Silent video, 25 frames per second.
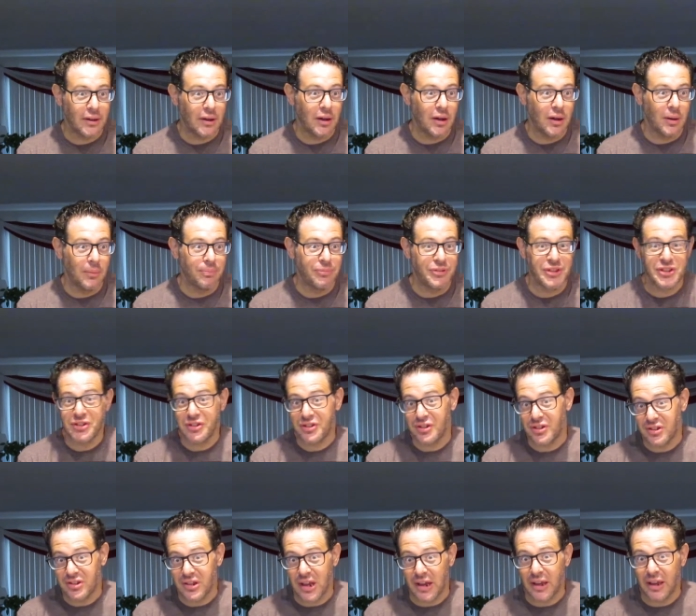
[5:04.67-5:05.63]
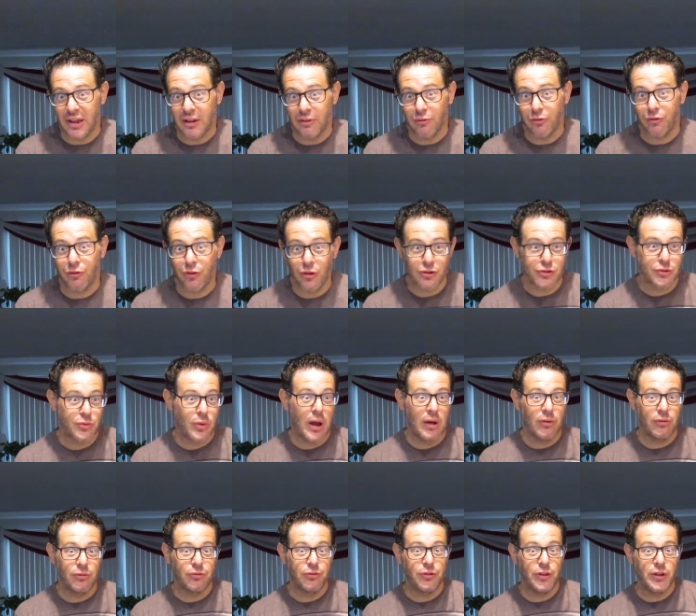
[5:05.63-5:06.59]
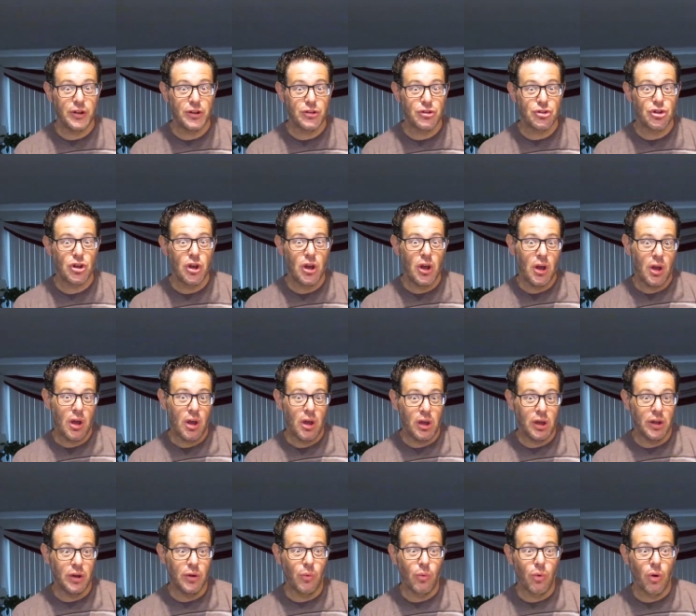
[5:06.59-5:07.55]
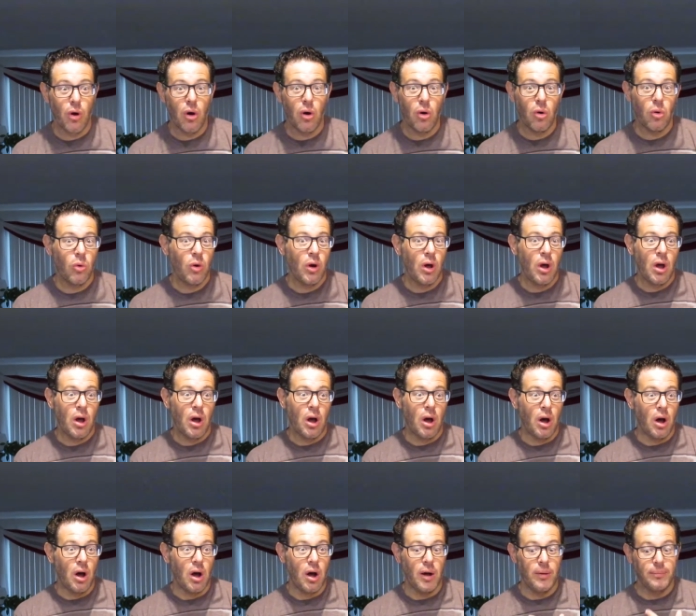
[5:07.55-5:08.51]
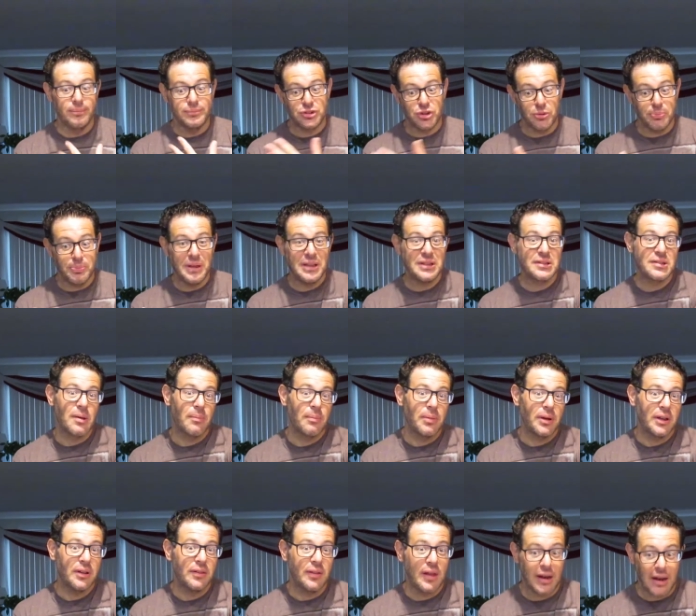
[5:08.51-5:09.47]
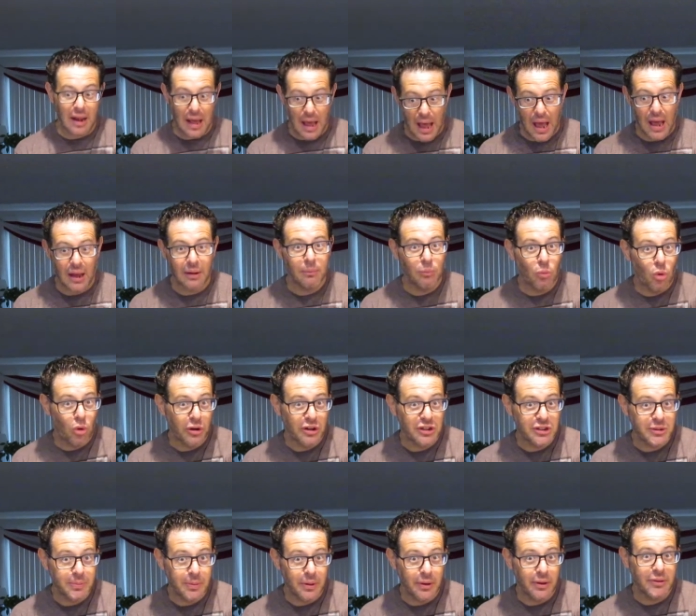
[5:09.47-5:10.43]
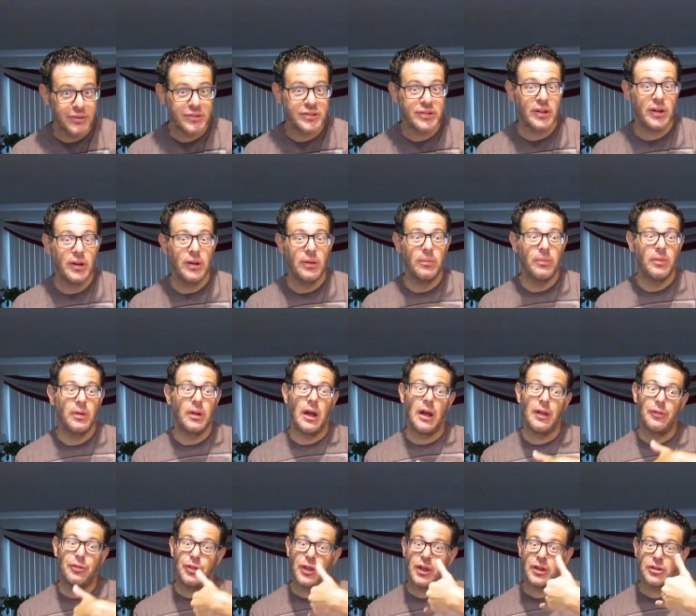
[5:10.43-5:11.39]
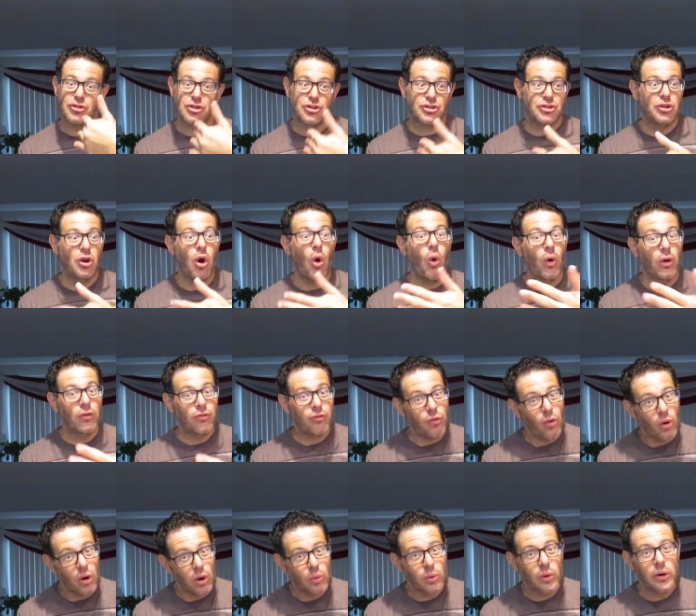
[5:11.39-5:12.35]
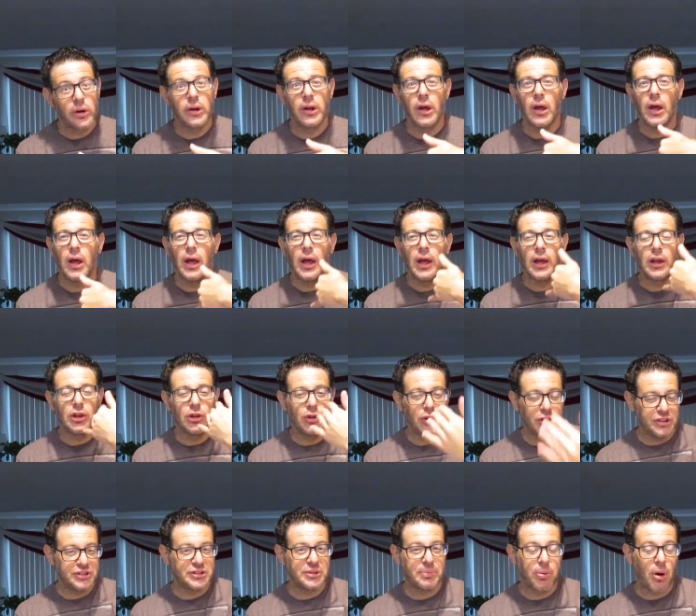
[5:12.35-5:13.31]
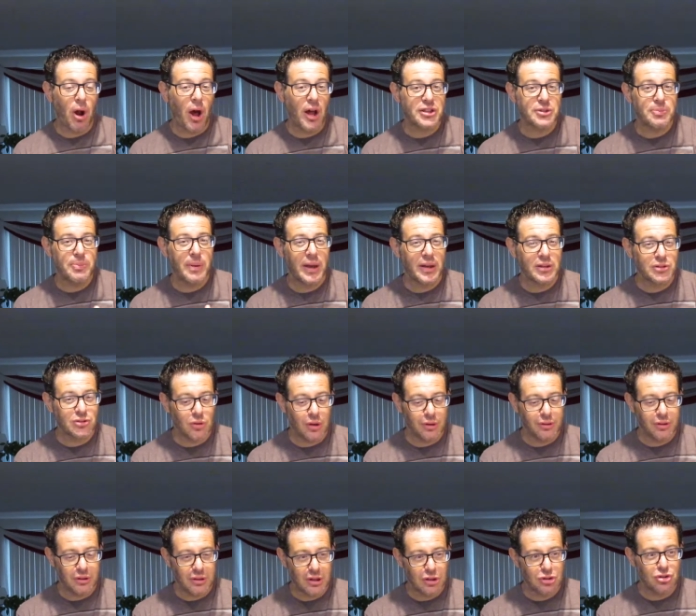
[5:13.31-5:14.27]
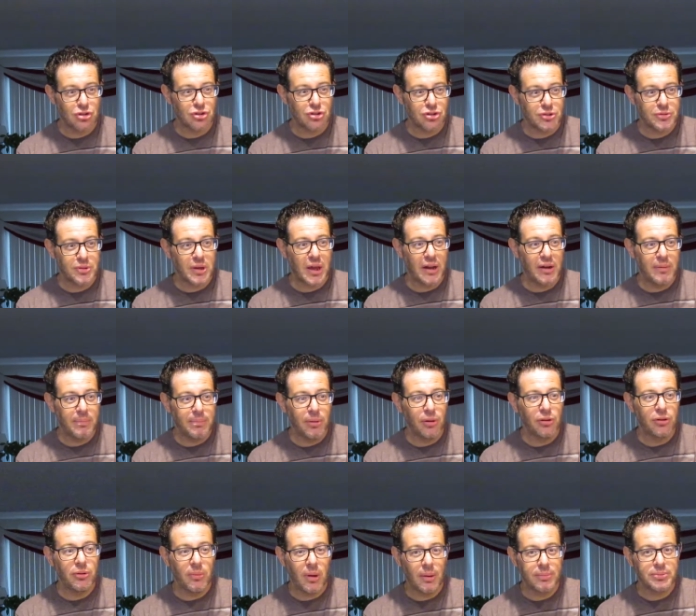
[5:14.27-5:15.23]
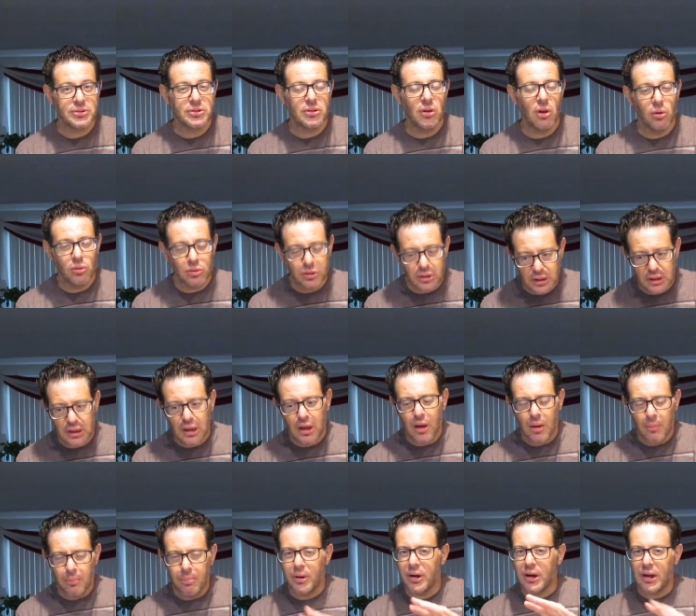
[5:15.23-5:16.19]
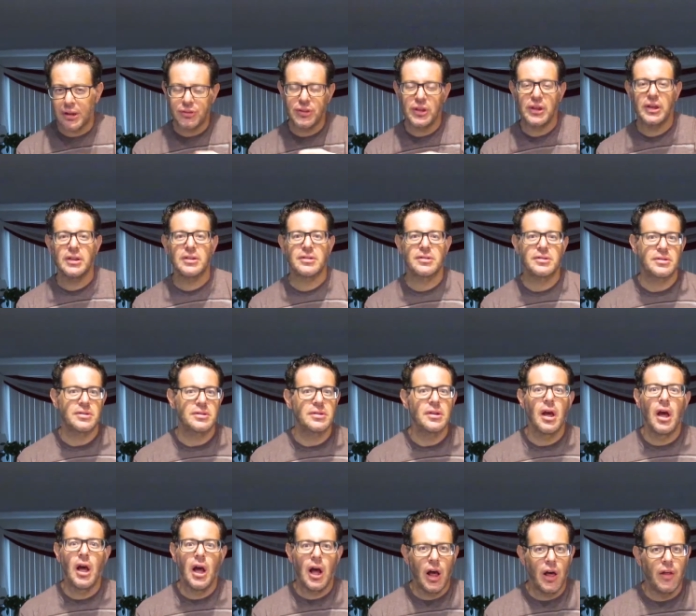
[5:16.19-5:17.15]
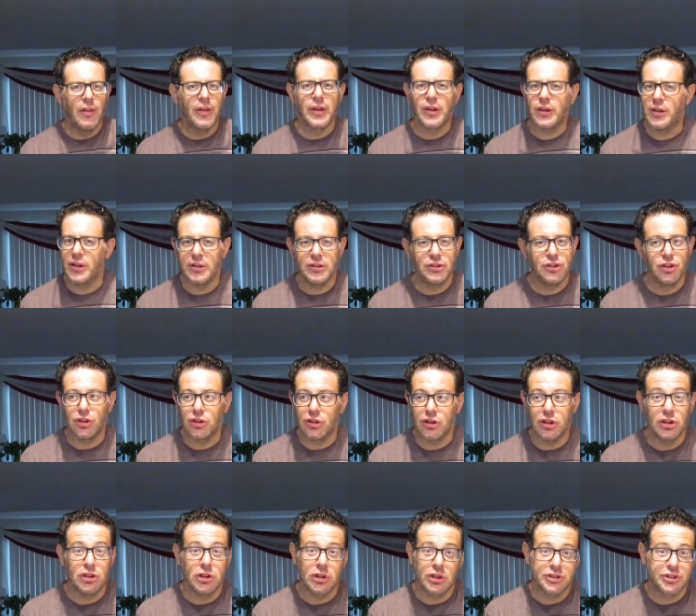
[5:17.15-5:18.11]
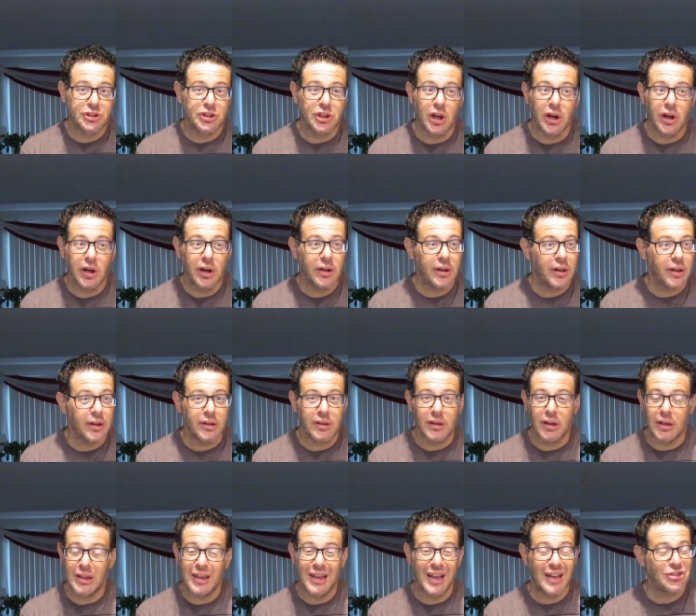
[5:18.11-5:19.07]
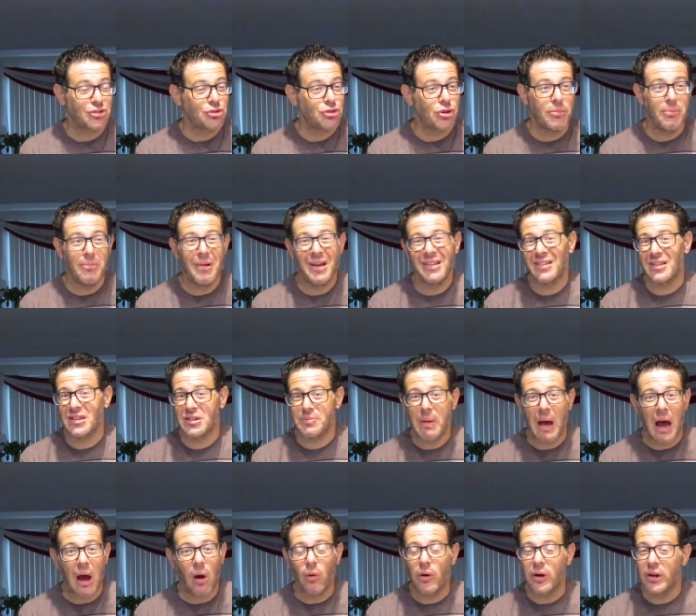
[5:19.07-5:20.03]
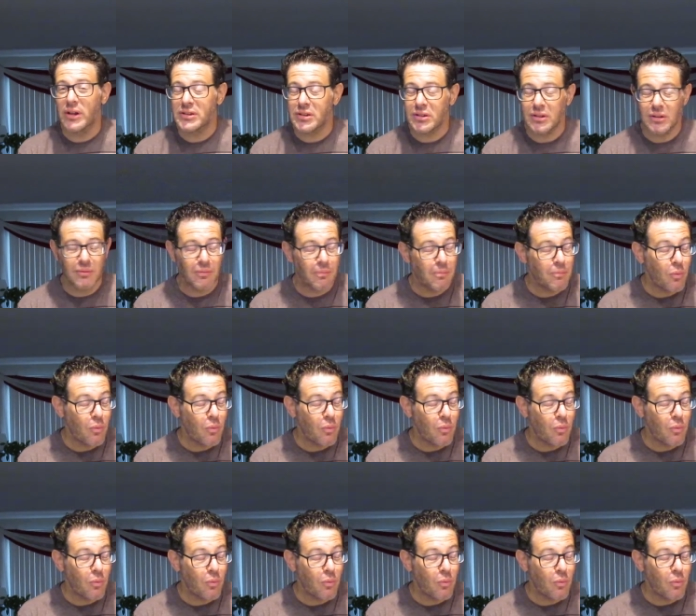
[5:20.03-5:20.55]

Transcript: This is the second first-round finish in a row to beat somebody that had more experience than him. And I think just going forward, he's a prospect, so I think they should just kind of build him up slowly. But I think he looks good, and he has tremendous power. He has a